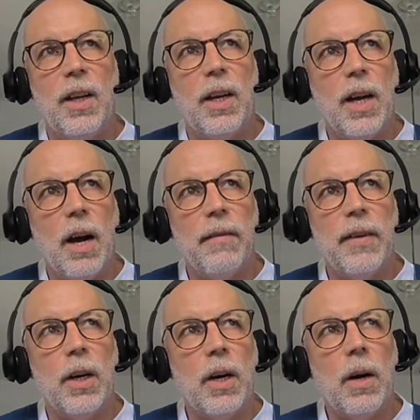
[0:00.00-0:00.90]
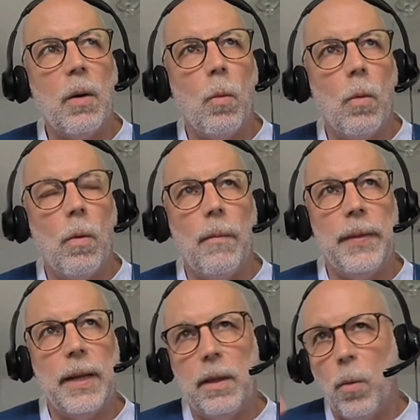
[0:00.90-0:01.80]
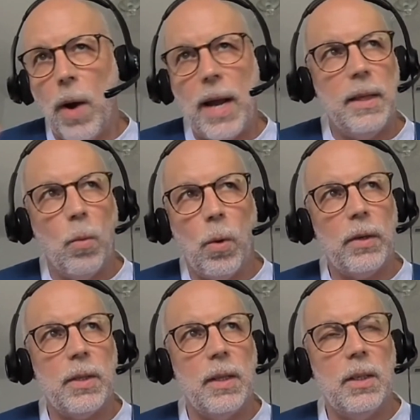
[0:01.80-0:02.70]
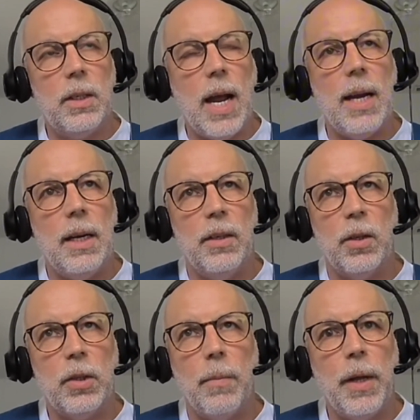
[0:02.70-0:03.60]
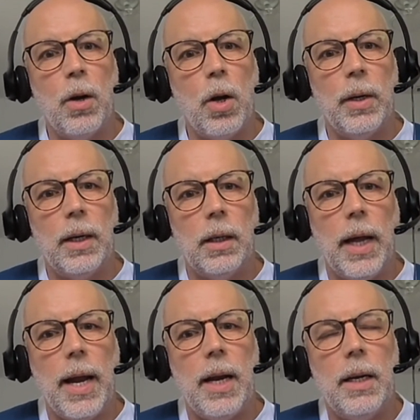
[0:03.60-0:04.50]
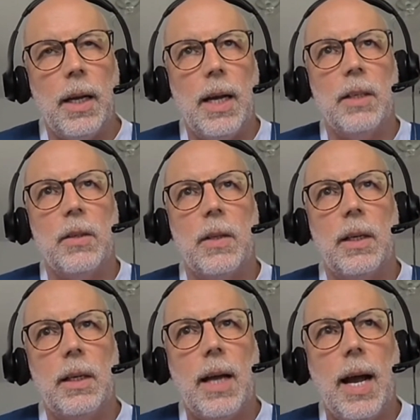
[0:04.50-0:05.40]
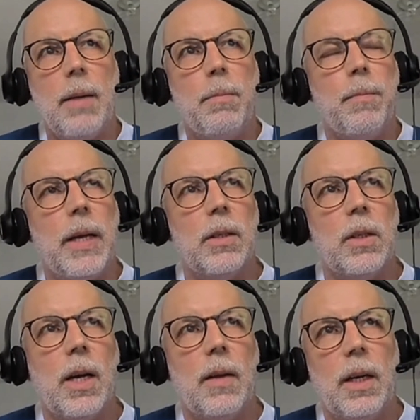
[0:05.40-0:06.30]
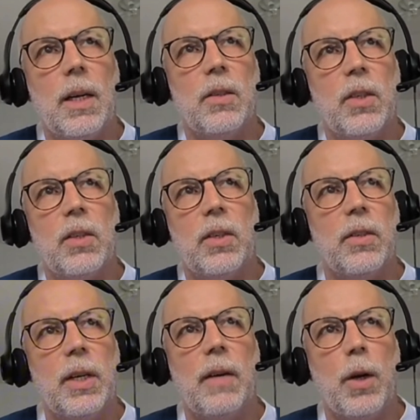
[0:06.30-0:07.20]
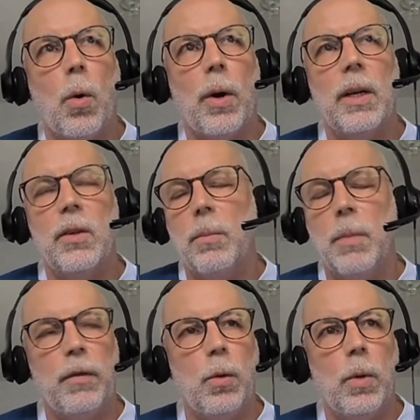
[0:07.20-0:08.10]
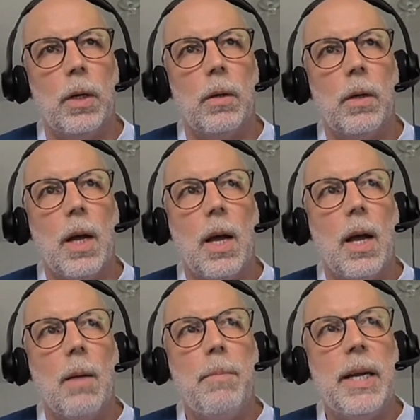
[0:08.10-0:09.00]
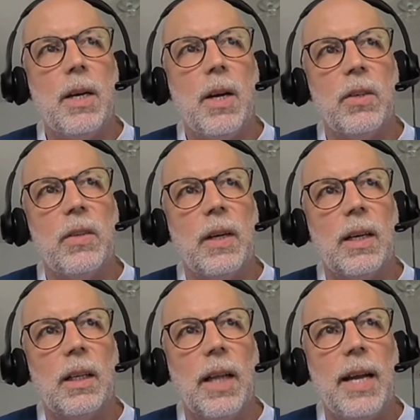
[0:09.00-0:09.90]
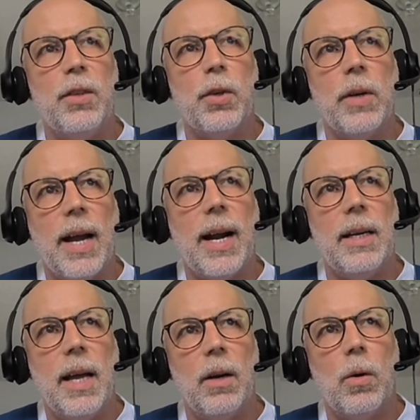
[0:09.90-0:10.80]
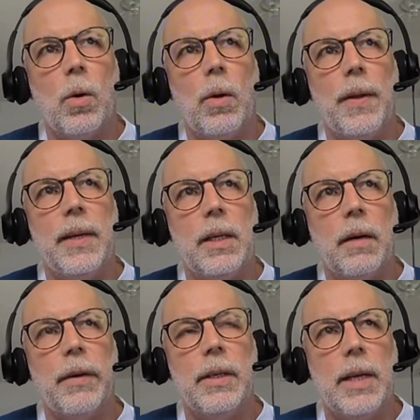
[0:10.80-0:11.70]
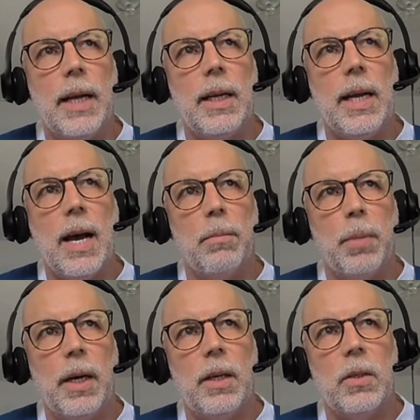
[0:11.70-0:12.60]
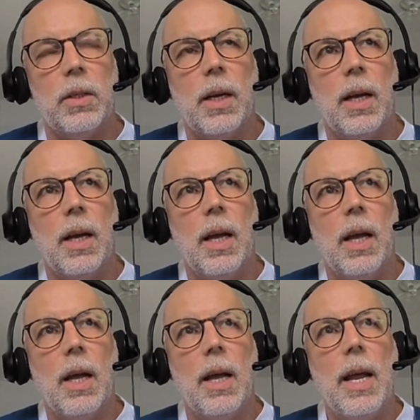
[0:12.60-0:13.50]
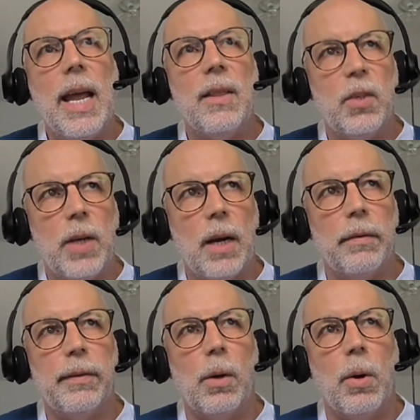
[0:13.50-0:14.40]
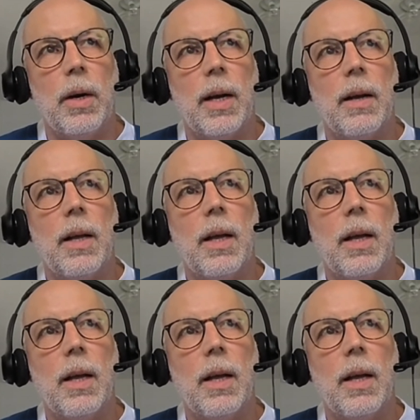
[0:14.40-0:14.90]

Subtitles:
governor, the way that works in the state is there's something called a clade. It's the type, it's the consistency of the organism, if you will. Because the clades are not identical in the different dengue outbreaks in the state of Florida,